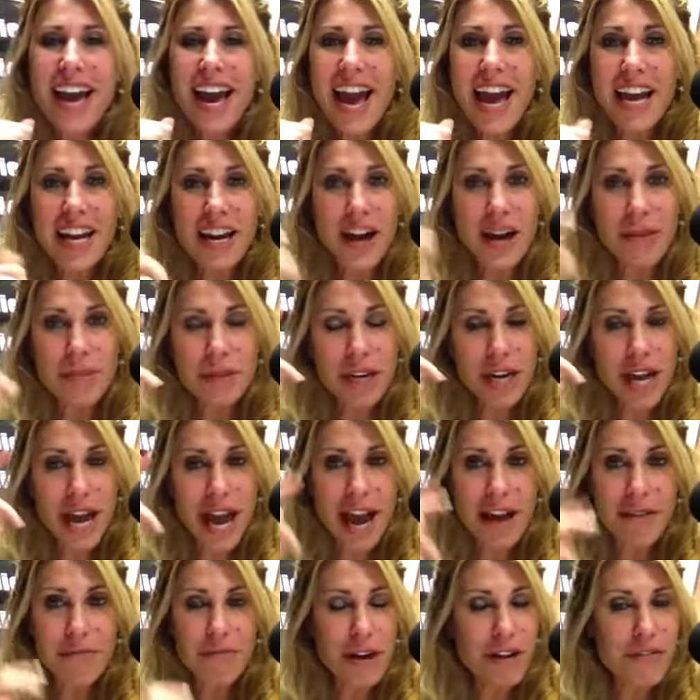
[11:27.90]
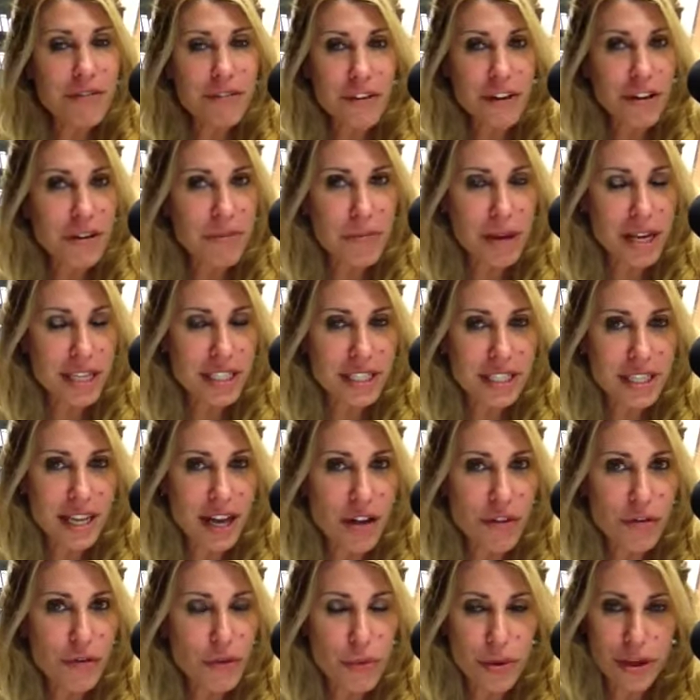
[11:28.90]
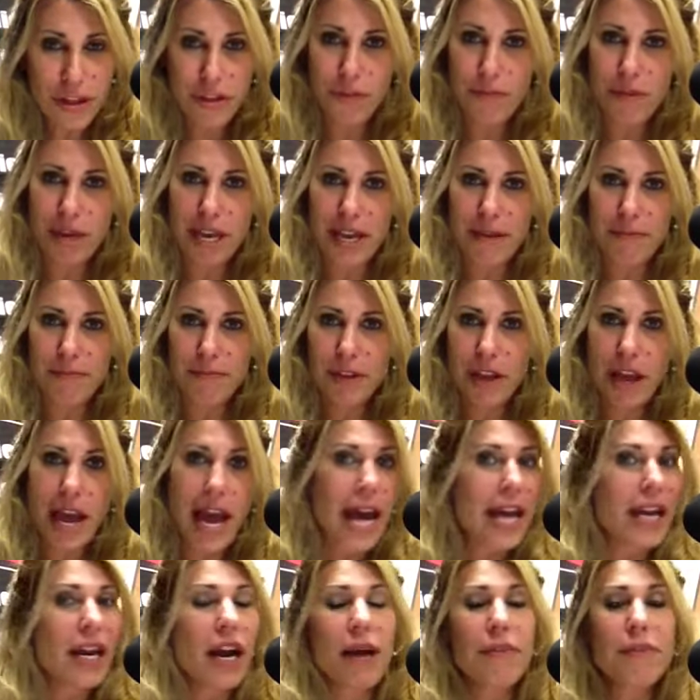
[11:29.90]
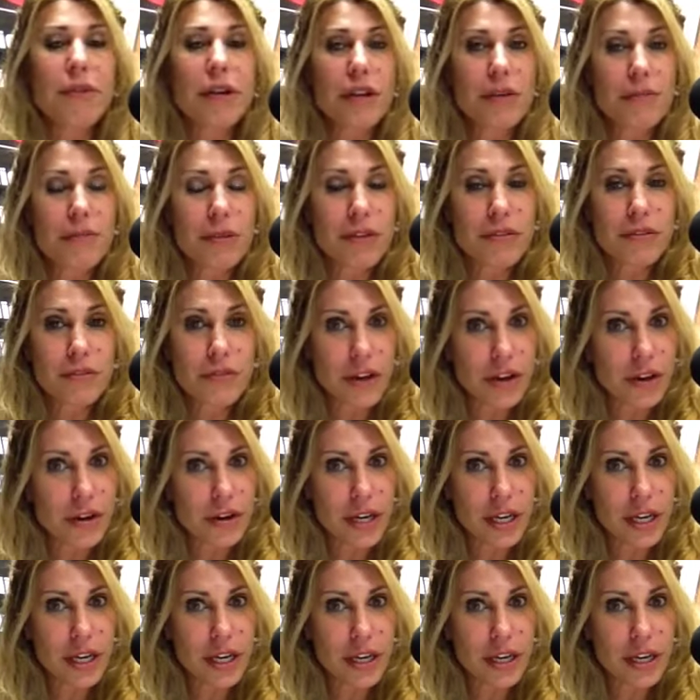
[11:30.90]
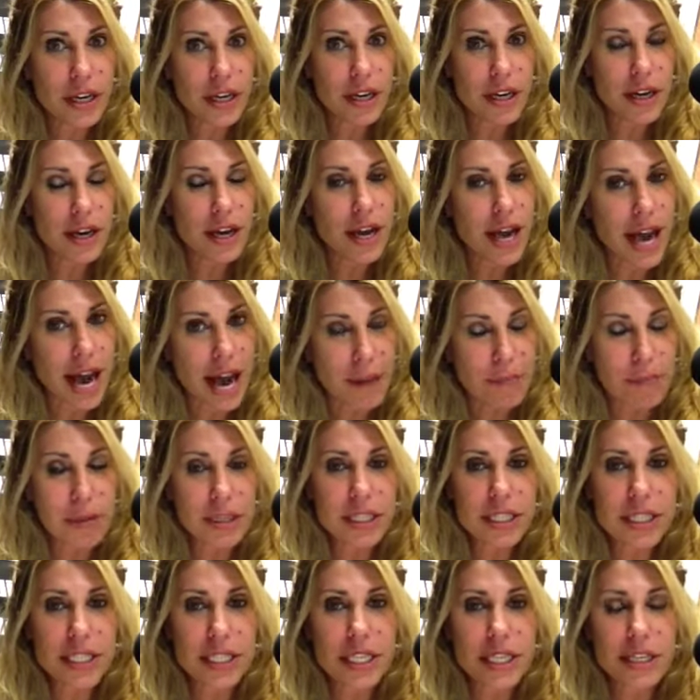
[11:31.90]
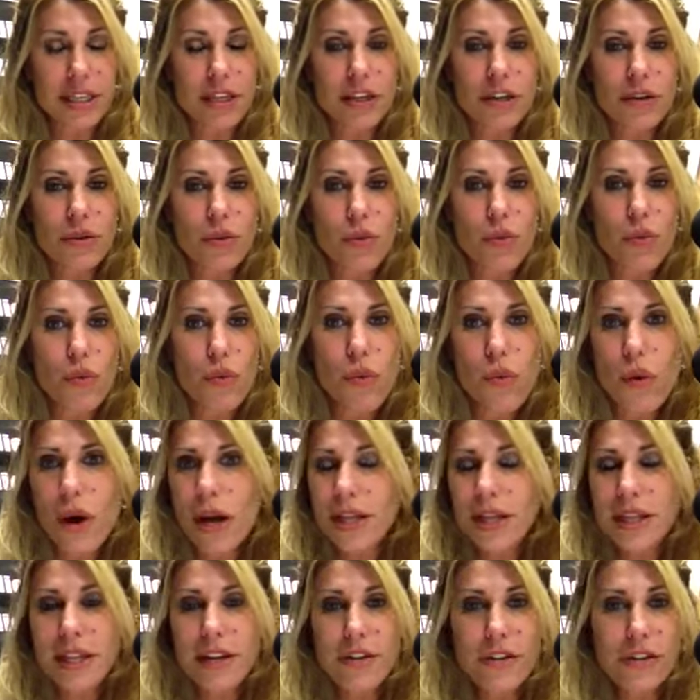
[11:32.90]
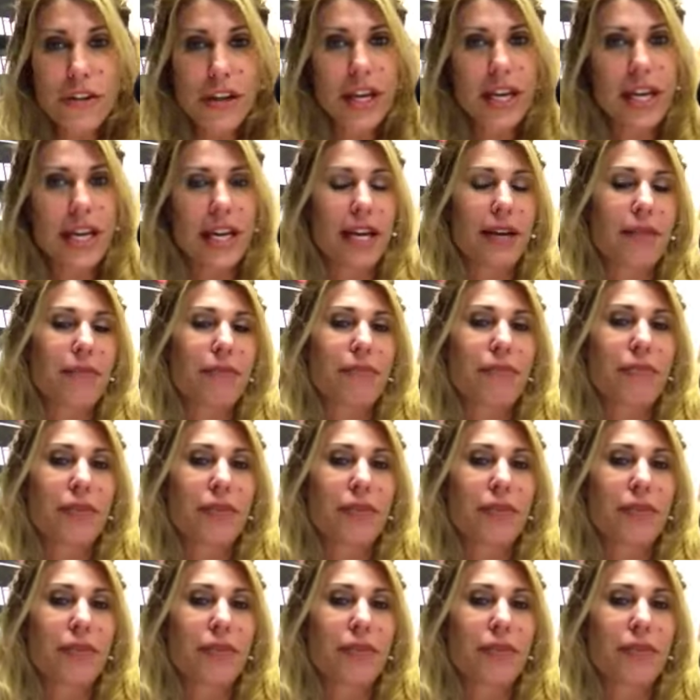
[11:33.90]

and I'm going to have my very best self with me. And I'm going to be very happy to hear what they're thinking.